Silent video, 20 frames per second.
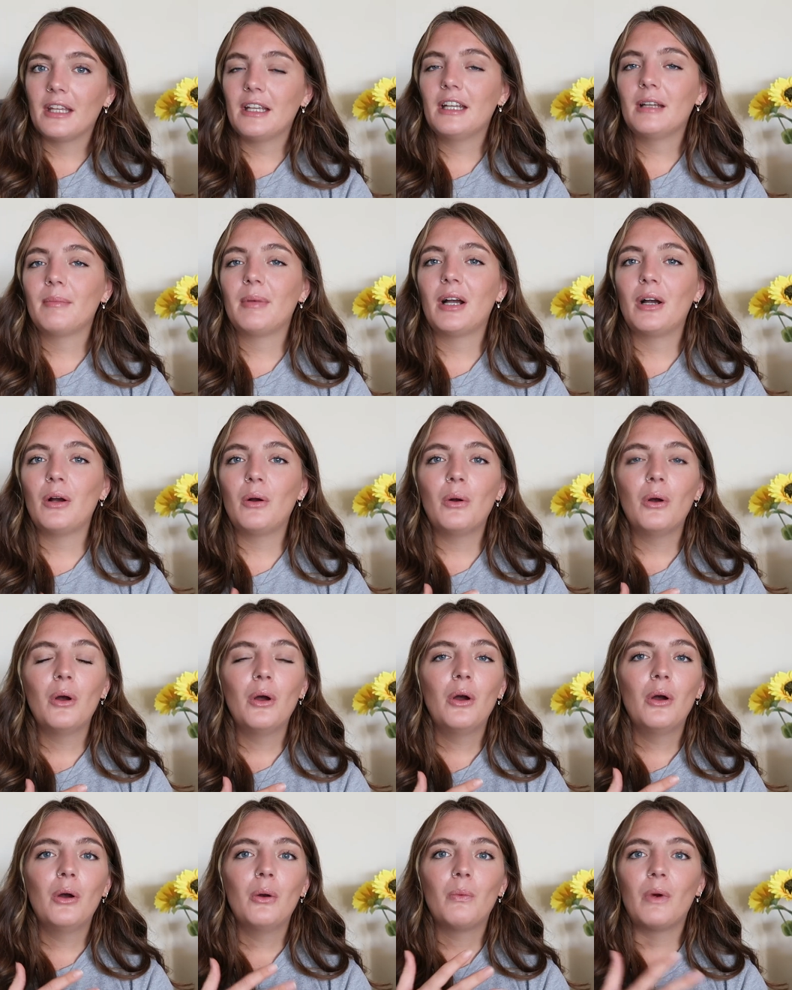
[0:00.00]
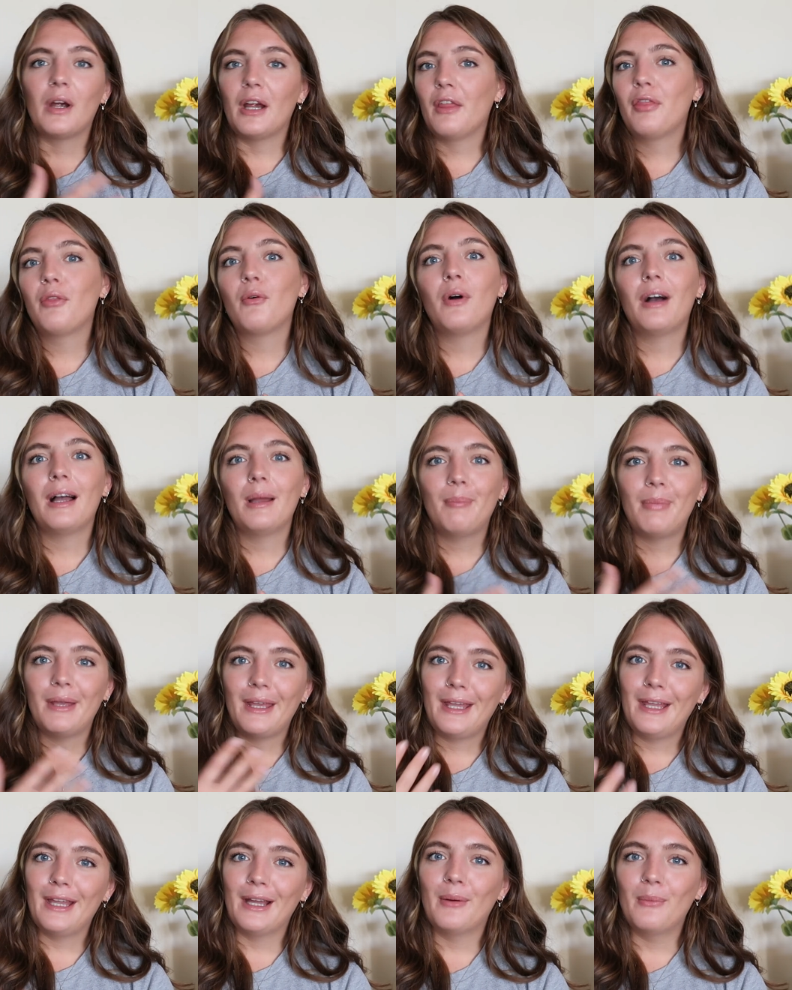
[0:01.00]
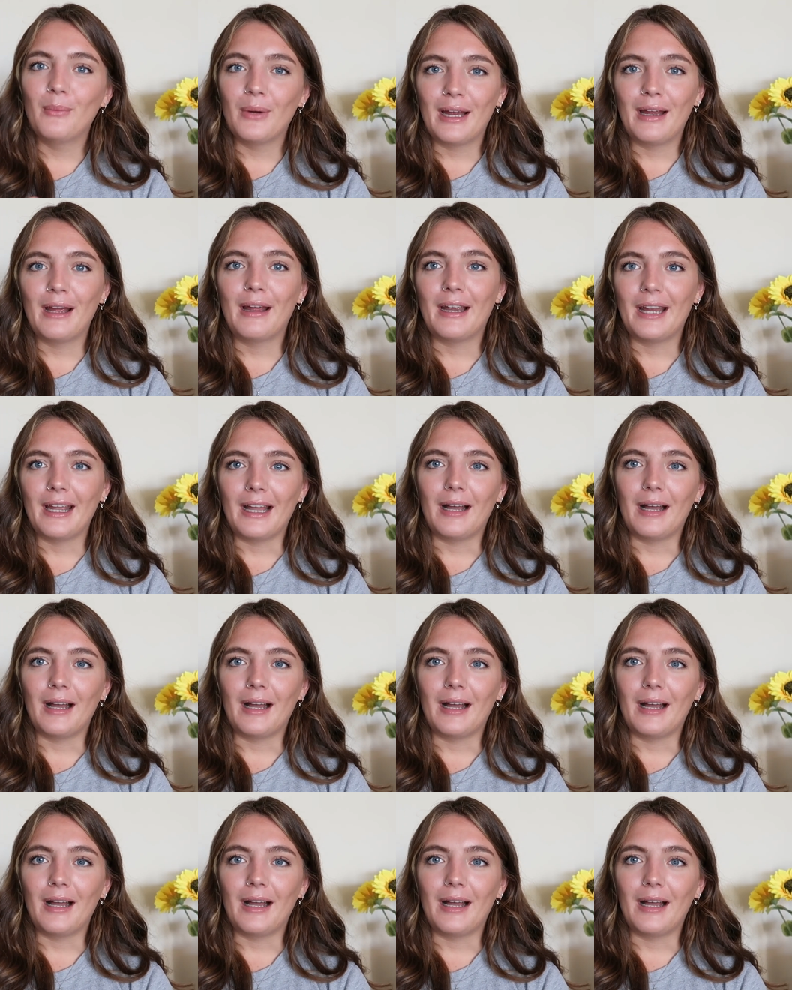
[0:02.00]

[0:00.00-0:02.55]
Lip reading: thinking about where I thought I'd be and where I